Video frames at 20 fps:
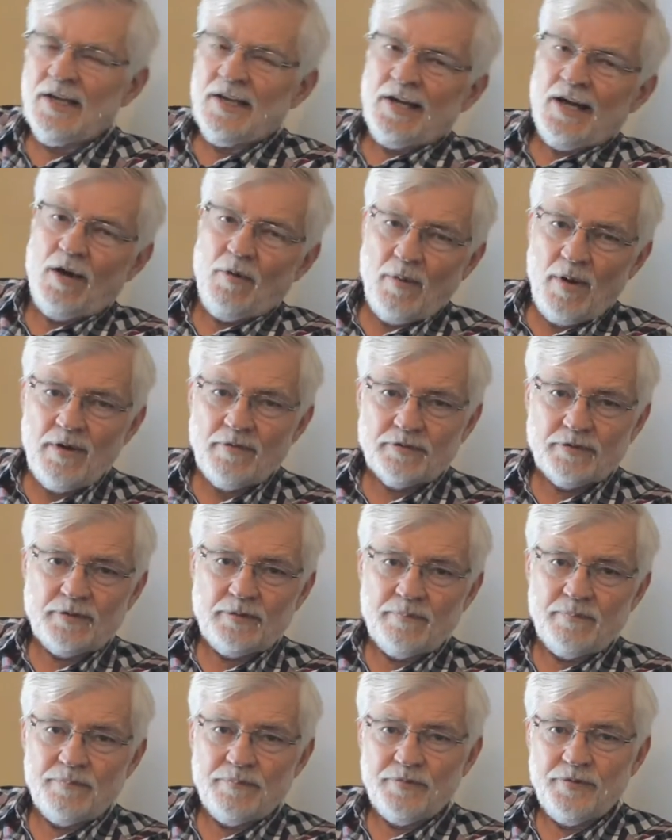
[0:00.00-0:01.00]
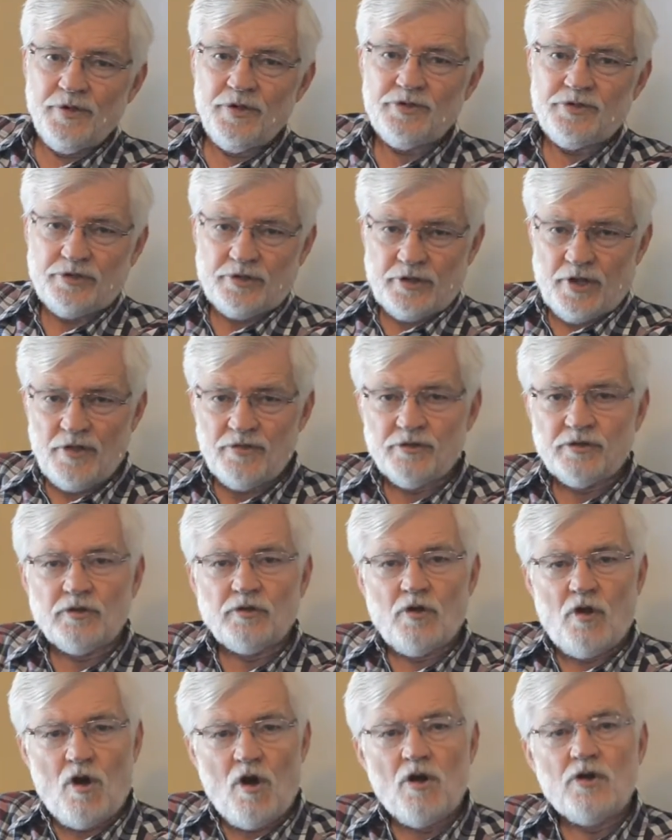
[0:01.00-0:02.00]
However, there's another
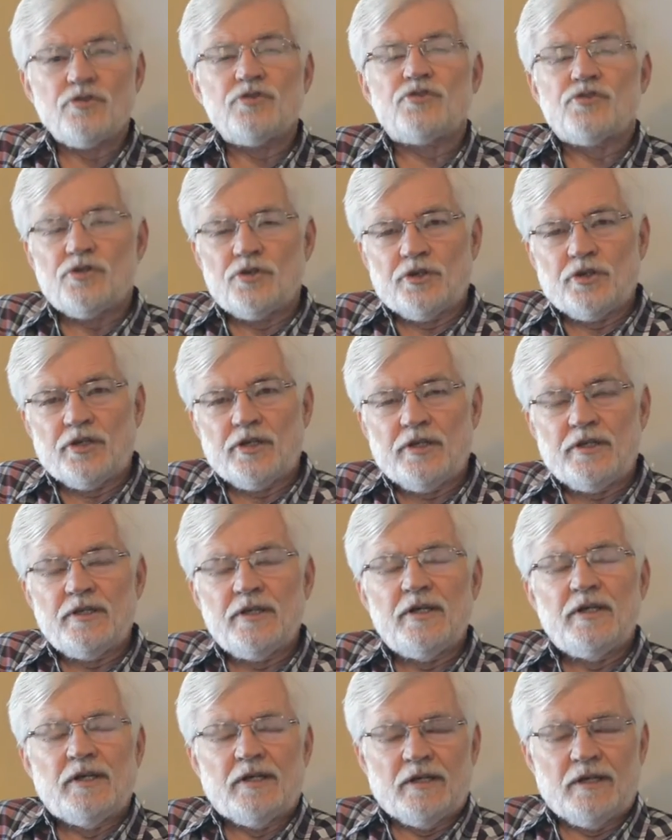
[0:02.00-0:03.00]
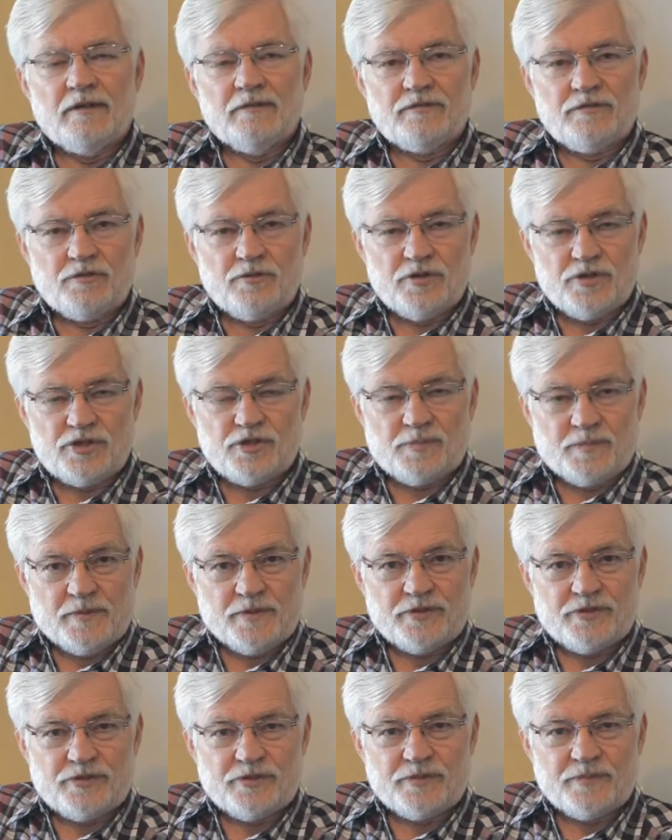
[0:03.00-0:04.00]
long journey of
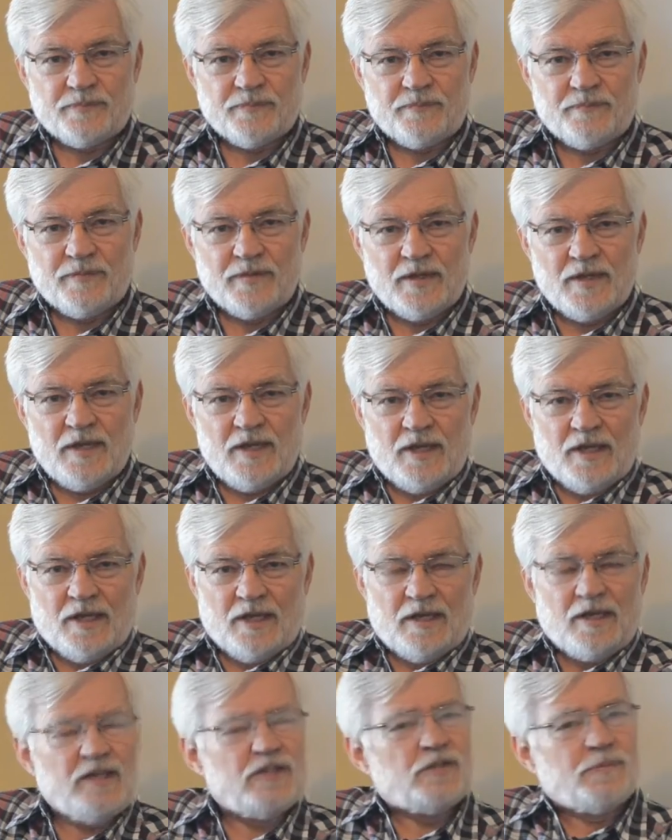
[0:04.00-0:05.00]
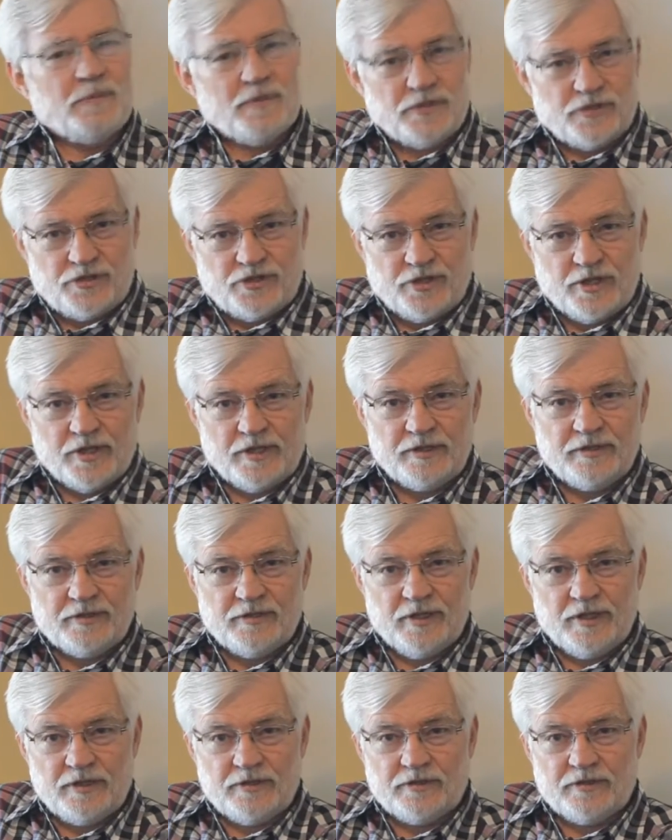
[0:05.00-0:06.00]
Christmas. It's been said
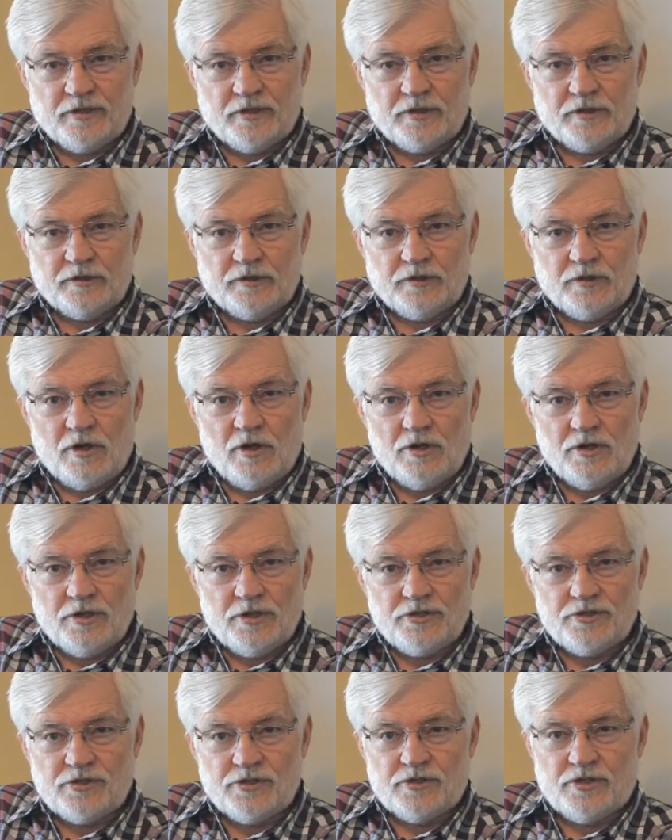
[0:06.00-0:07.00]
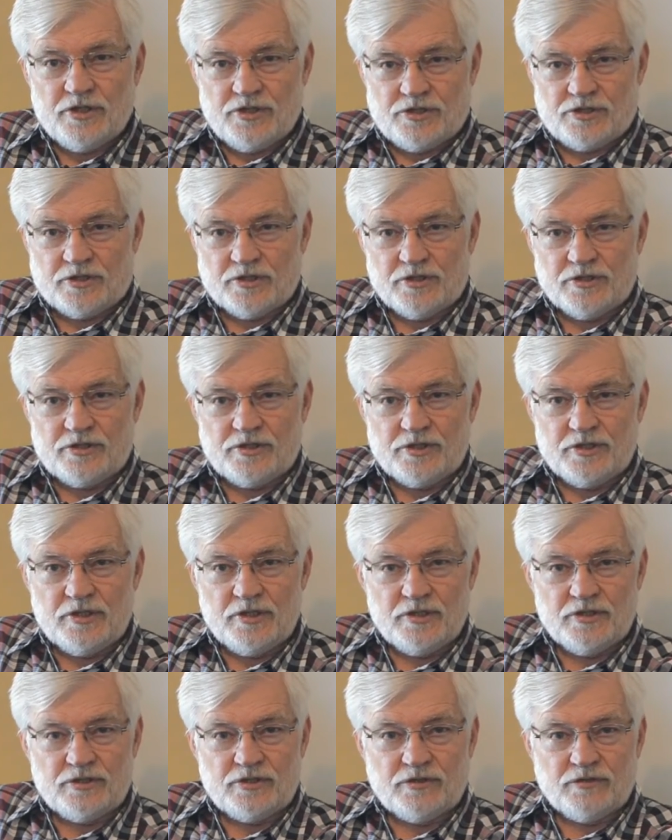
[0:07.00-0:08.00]
that the longest distance
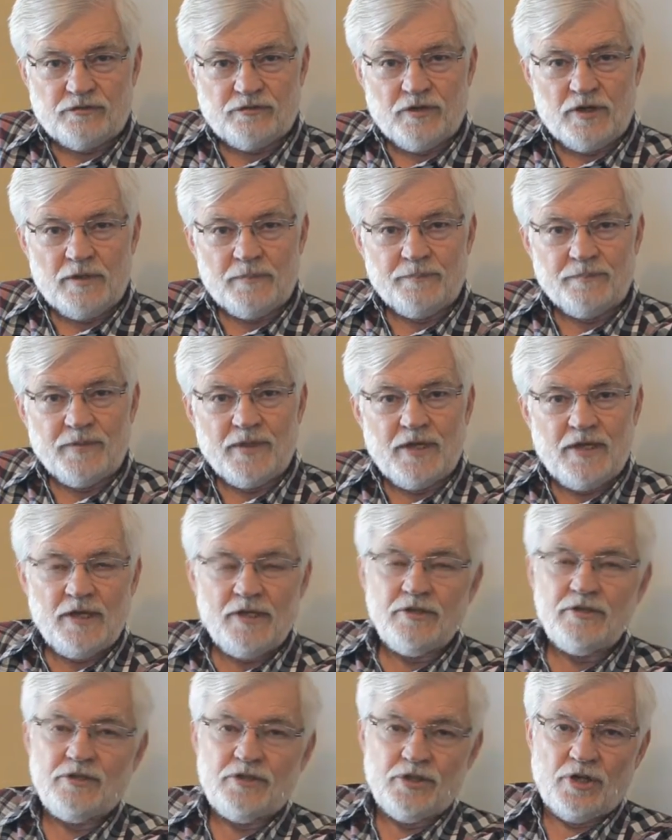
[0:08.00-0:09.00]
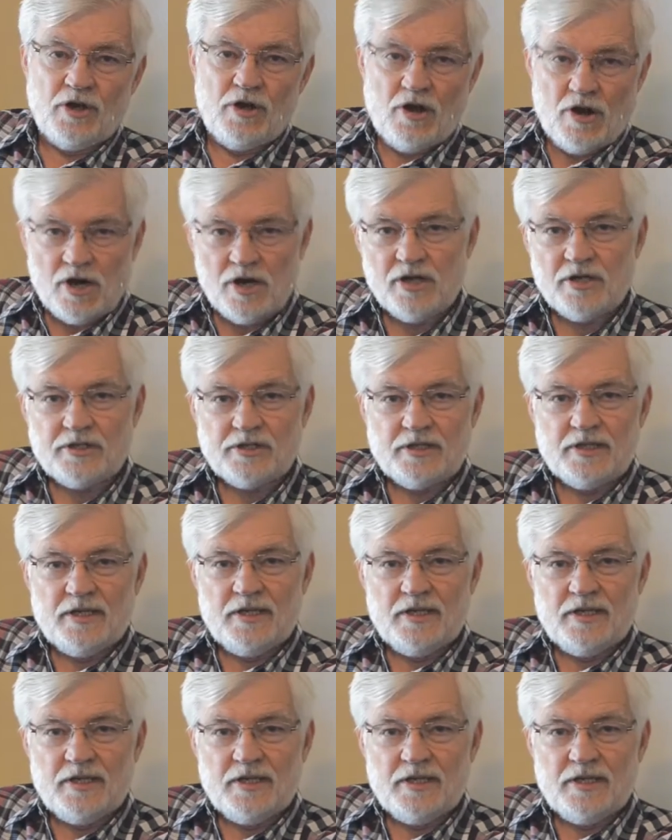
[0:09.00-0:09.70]
is from head to heart.